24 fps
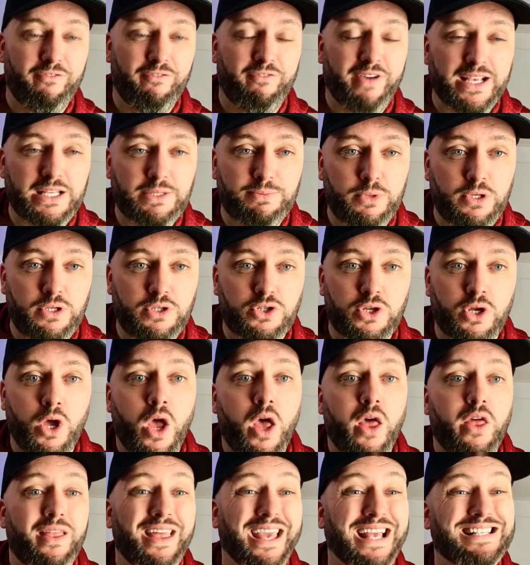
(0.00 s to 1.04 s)
investments,
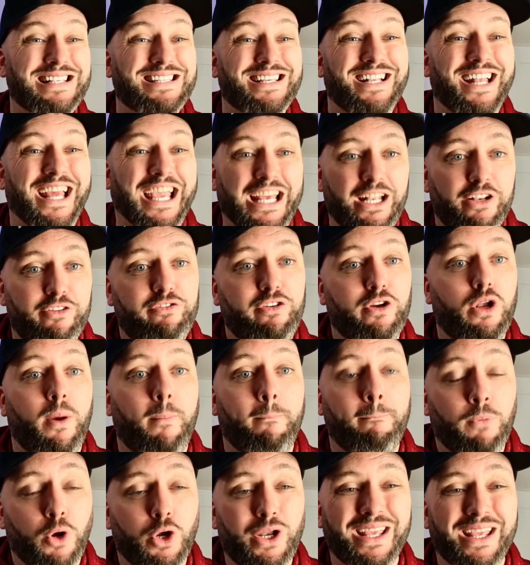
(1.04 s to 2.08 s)
it's an
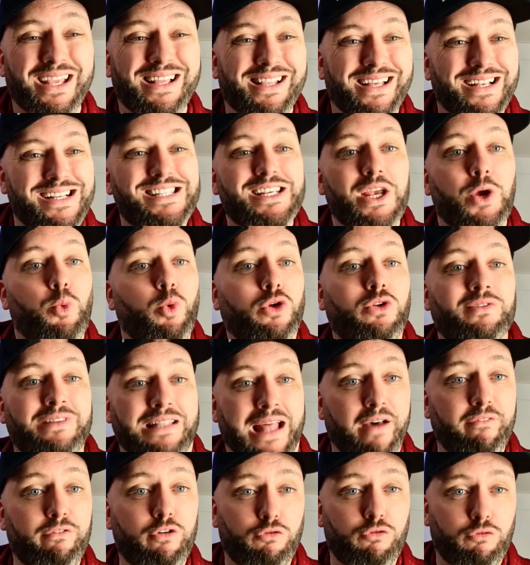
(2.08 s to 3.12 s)
infinite money glitch. It will
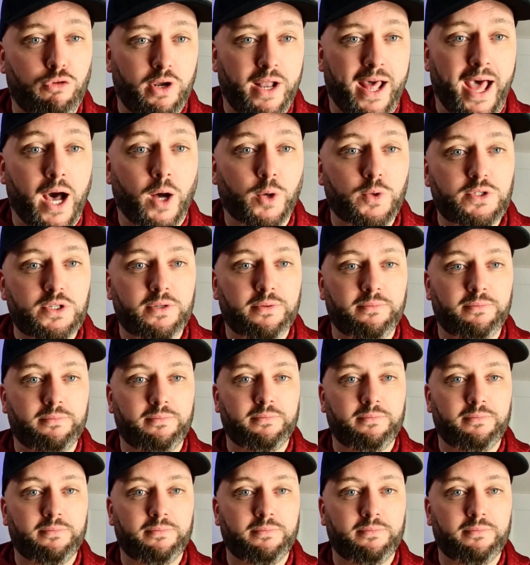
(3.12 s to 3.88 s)
never run out.